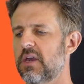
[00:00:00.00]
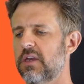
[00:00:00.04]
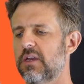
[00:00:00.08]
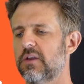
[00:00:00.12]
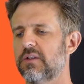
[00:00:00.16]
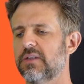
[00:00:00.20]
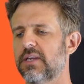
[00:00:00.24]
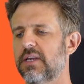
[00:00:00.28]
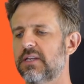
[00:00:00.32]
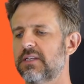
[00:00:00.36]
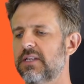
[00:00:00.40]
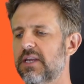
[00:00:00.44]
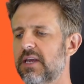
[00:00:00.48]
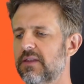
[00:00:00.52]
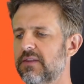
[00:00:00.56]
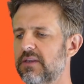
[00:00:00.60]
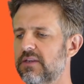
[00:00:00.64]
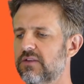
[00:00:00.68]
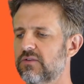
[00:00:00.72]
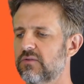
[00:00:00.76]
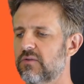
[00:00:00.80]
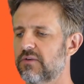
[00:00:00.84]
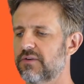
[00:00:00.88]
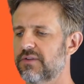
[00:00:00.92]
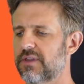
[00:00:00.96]
you tend to get
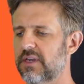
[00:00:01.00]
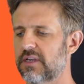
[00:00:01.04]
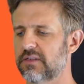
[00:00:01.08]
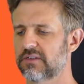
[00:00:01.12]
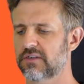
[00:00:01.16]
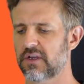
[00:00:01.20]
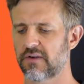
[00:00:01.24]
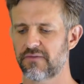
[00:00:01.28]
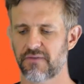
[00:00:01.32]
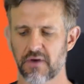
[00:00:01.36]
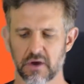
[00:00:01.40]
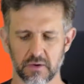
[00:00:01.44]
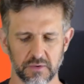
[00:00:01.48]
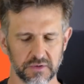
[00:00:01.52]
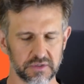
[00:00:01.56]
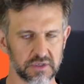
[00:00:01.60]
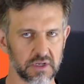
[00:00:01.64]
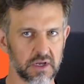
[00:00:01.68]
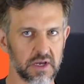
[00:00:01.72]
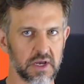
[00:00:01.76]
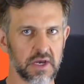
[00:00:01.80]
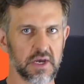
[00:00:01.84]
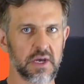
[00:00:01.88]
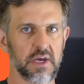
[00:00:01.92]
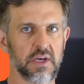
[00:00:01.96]
this sort of thing. So if I was
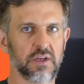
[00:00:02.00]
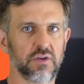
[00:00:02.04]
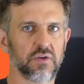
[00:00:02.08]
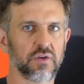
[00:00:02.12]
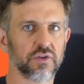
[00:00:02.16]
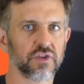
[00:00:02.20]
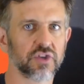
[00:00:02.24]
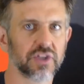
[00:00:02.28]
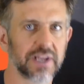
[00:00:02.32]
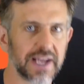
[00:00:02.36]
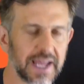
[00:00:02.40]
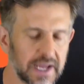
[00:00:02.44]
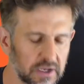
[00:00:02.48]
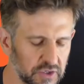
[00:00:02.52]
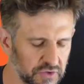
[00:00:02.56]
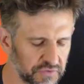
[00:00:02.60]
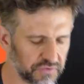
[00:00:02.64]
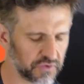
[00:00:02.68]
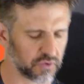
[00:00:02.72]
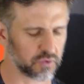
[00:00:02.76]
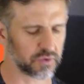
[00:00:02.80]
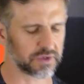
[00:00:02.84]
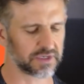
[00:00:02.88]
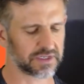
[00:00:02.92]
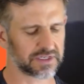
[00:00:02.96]
to sort of slouch
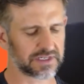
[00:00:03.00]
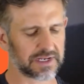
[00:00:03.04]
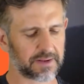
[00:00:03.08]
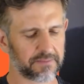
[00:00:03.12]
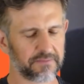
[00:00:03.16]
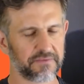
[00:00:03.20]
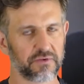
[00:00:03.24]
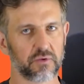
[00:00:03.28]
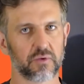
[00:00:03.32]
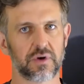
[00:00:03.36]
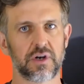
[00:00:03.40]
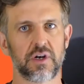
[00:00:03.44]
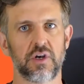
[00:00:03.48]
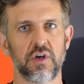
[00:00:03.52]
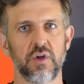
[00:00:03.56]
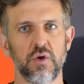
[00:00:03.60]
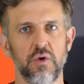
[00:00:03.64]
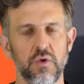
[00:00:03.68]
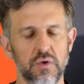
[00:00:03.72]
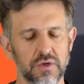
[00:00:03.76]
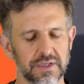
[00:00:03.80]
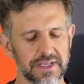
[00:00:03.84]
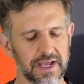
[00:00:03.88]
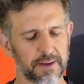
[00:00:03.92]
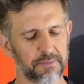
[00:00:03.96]
forward and slump forward and
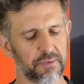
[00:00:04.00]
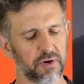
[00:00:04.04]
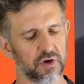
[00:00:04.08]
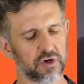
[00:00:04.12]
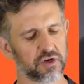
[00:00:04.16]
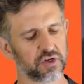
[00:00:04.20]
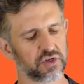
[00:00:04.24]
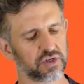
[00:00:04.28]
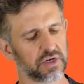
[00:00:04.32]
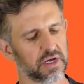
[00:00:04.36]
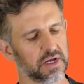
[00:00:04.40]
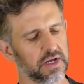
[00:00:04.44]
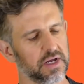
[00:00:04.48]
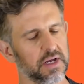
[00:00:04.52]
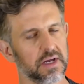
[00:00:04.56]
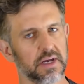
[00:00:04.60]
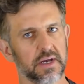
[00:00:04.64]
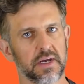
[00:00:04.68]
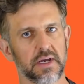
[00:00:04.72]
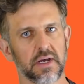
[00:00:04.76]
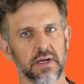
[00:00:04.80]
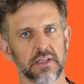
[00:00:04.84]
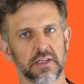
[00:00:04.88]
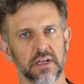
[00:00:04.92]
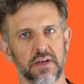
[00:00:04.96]
lose that posture,
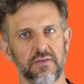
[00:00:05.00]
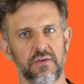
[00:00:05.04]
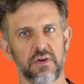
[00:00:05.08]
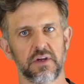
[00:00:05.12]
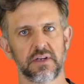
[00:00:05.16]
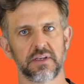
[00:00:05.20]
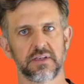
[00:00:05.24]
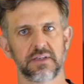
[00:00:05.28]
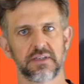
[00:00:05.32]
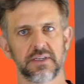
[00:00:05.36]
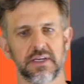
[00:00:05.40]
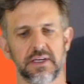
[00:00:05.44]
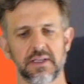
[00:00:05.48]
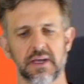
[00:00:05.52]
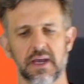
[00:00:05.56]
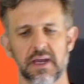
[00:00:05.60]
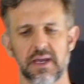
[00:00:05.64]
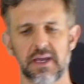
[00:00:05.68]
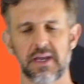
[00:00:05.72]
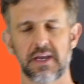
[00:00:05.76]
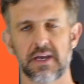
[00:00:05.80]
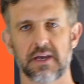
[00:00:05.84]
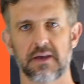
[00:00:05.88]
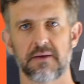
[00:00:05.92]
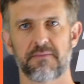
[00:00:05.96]
I don't know if you can see that
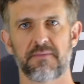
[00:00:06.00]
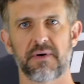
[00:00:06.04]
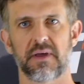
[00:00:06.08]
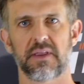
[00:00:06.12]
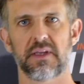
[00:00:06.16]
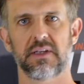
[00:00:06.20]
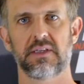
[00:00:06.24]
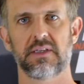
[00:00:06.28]
here, but the